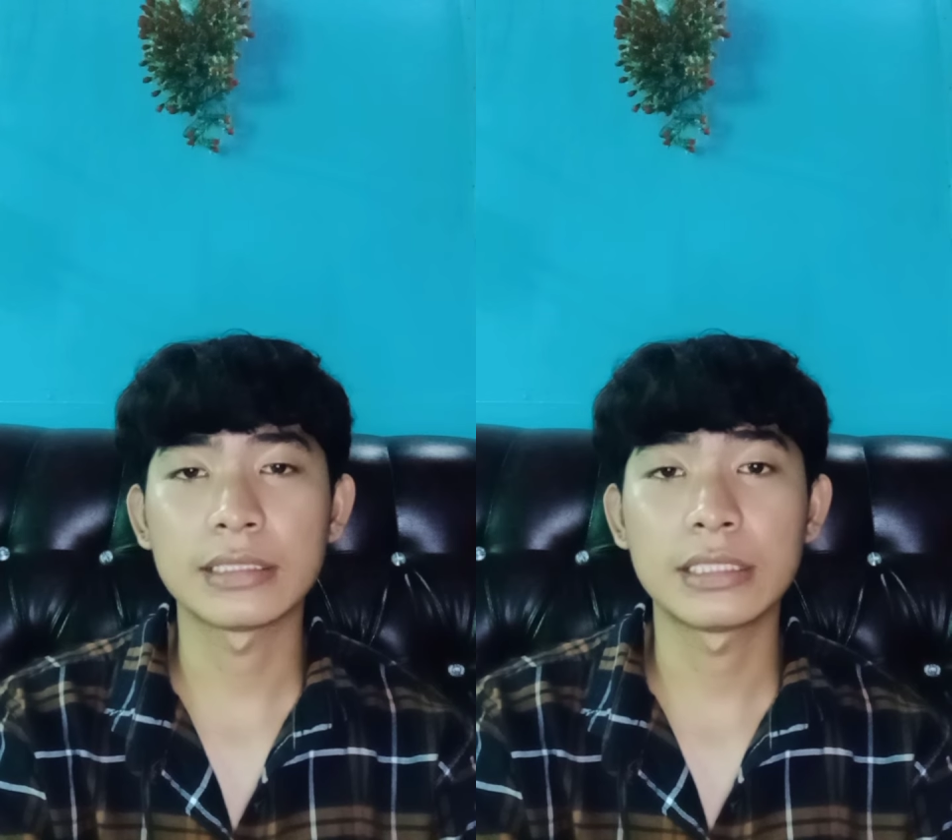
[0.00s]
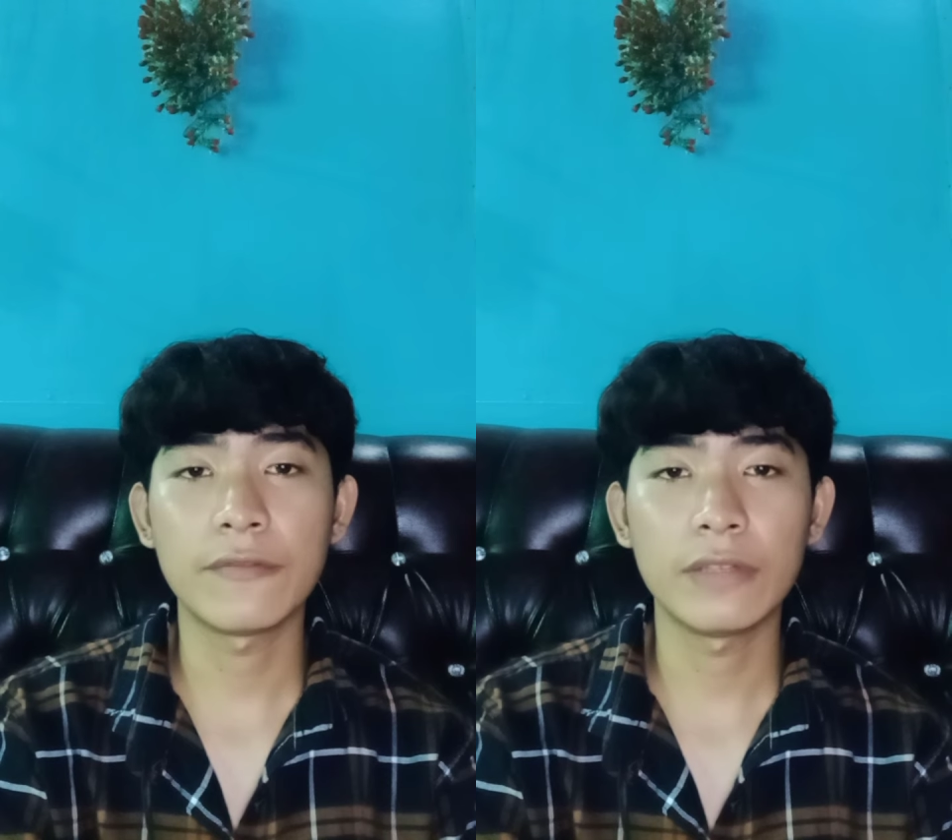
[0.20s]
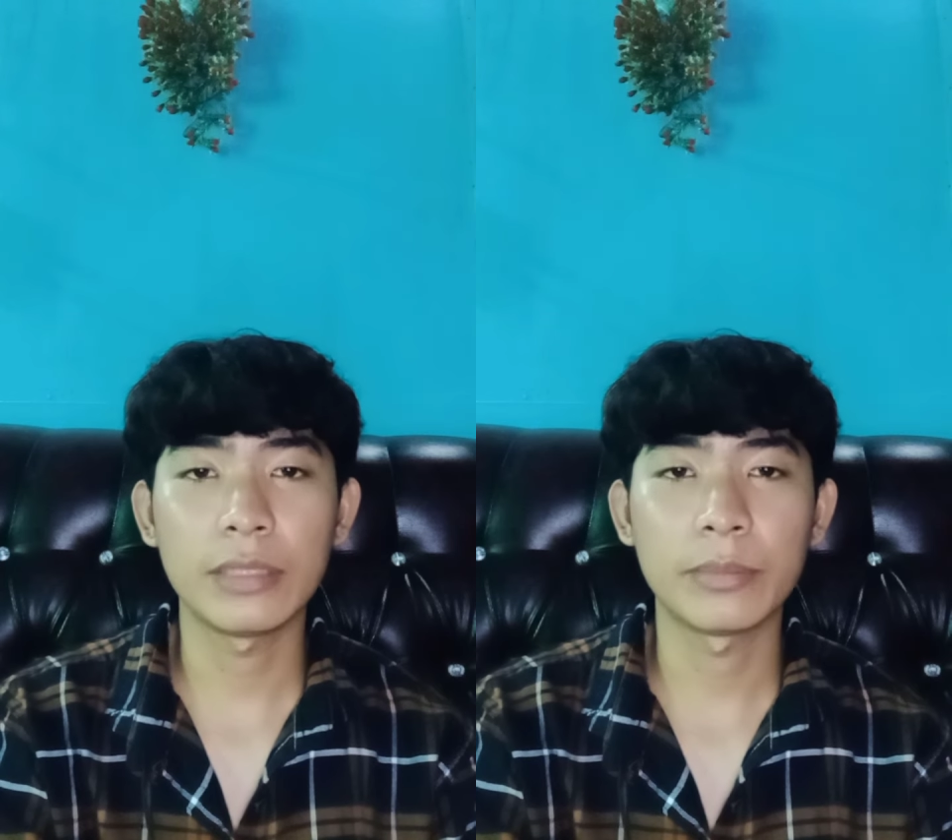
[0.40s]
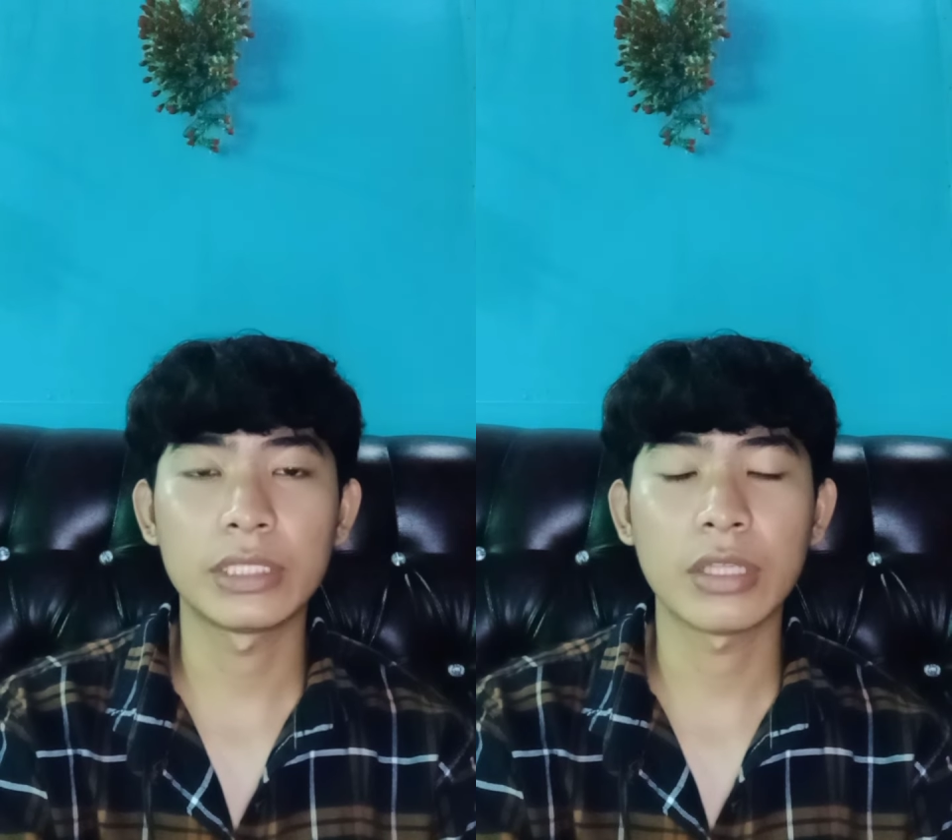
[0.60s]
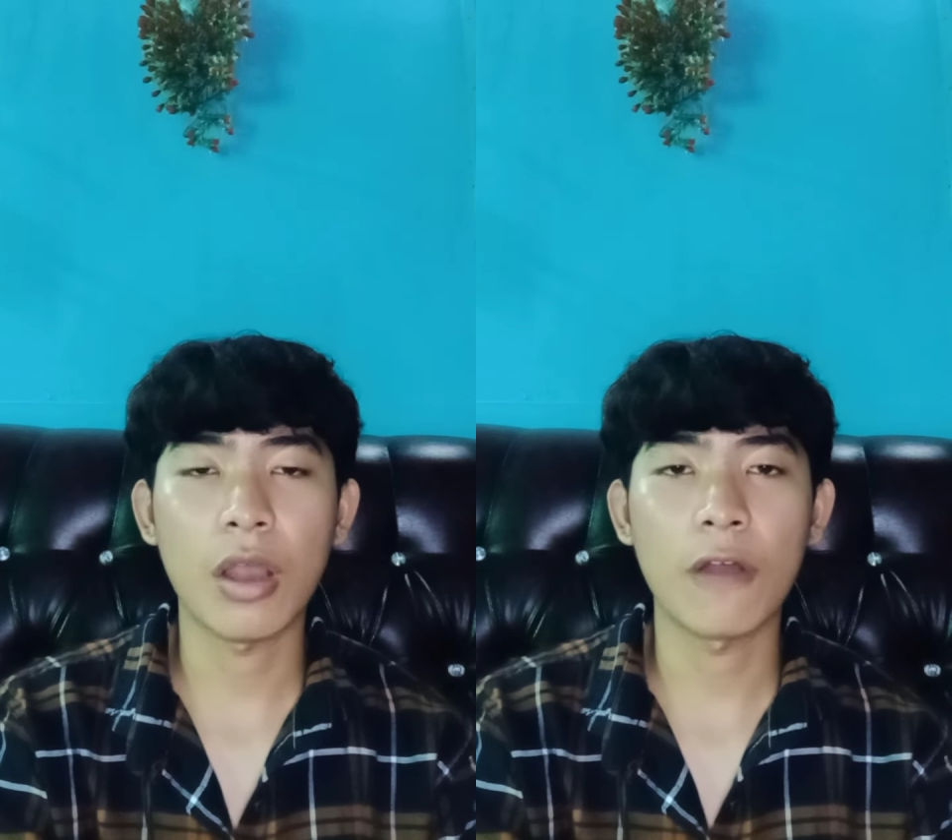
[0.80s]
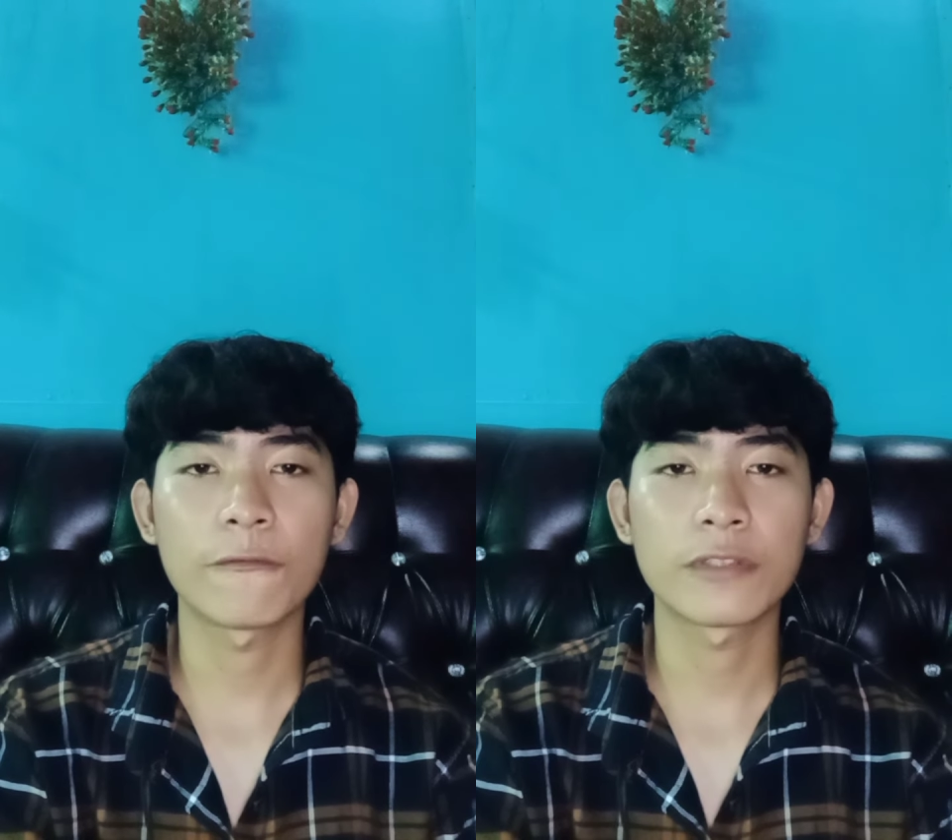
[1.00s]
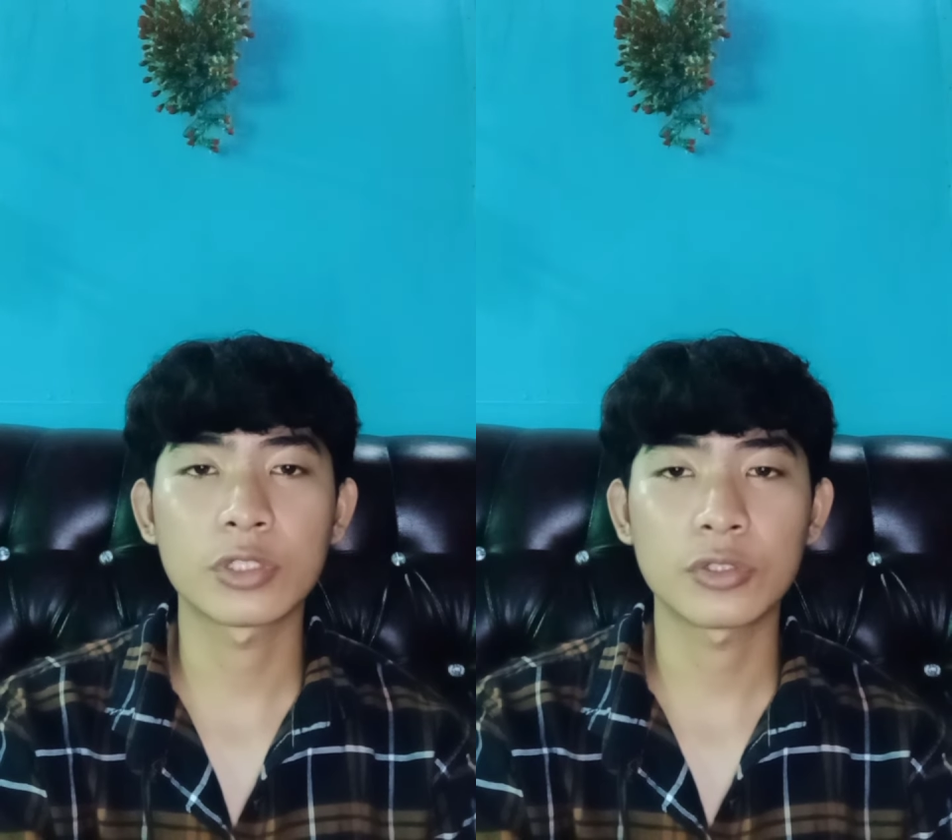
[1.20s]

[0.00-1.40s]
the development of